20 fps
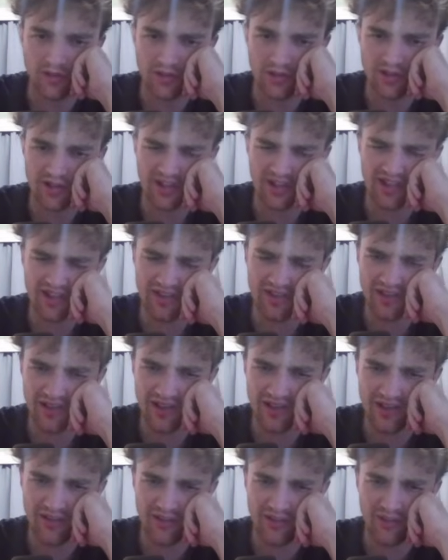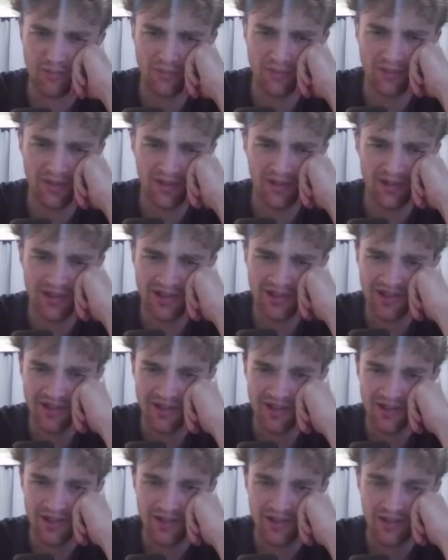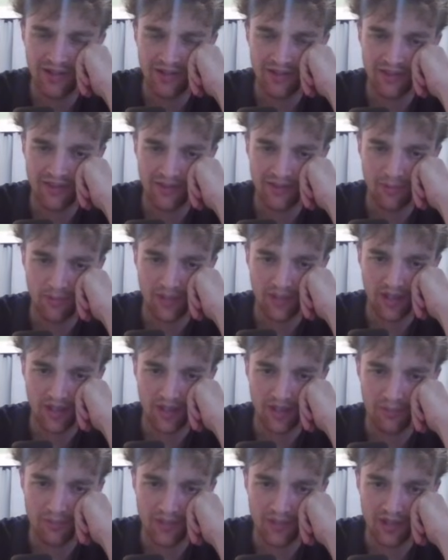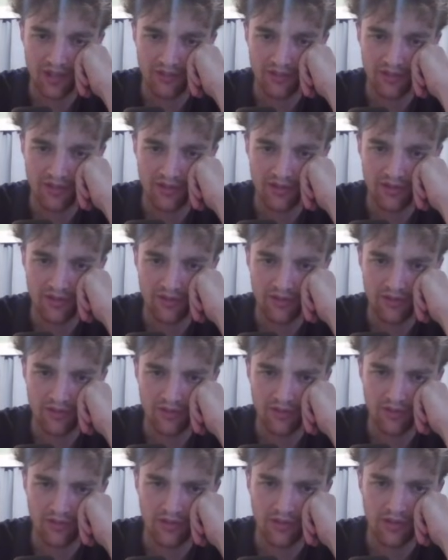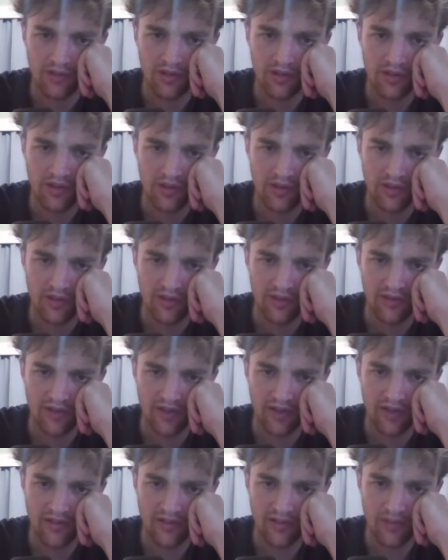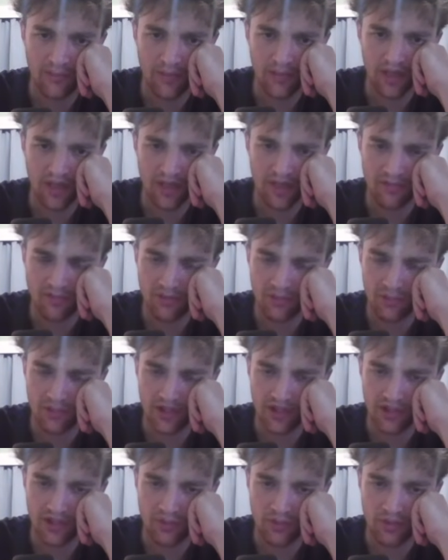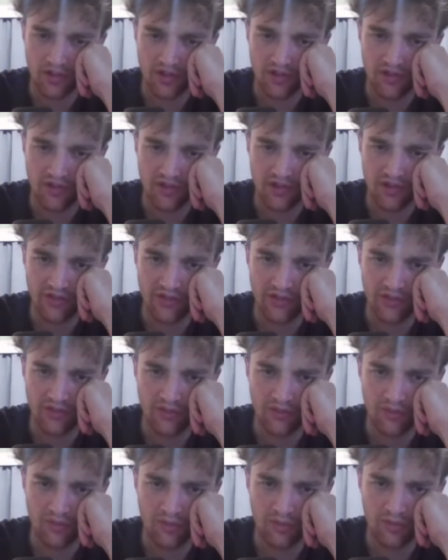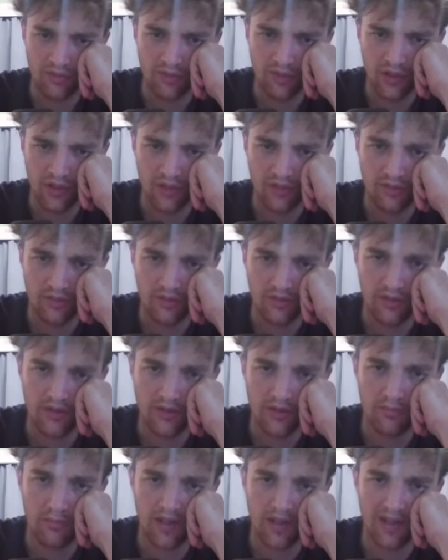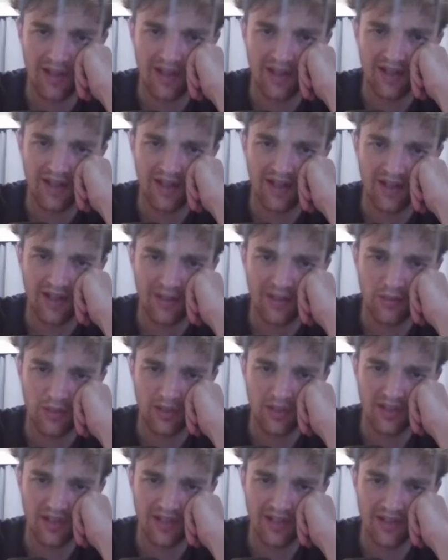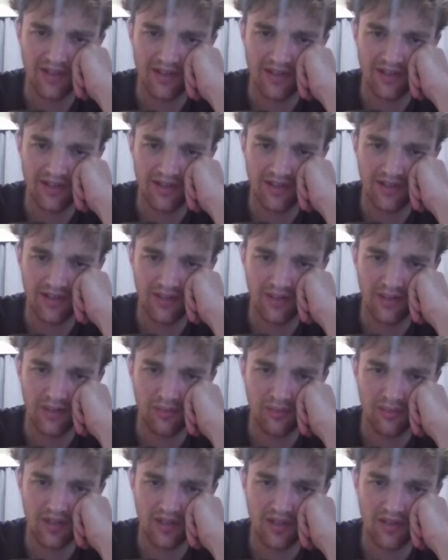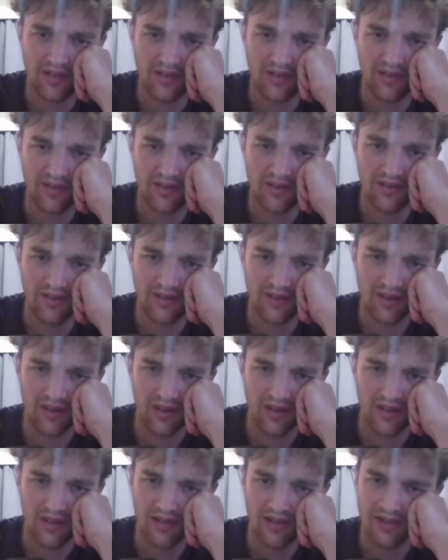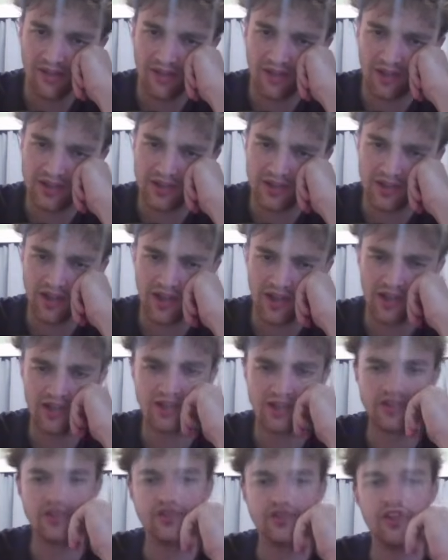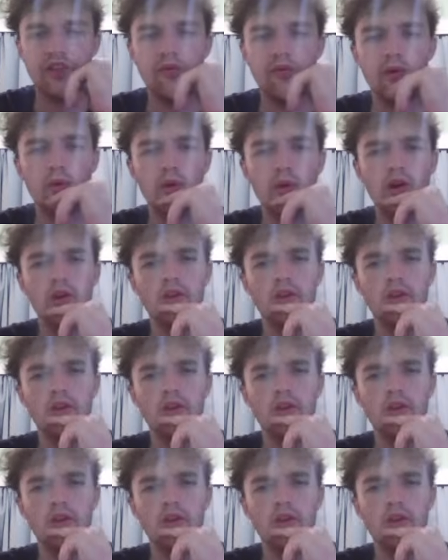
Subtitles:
gets like some clamp down here, so takes, I might have to play queen takes. Or I could play like queen here, but that can just never work,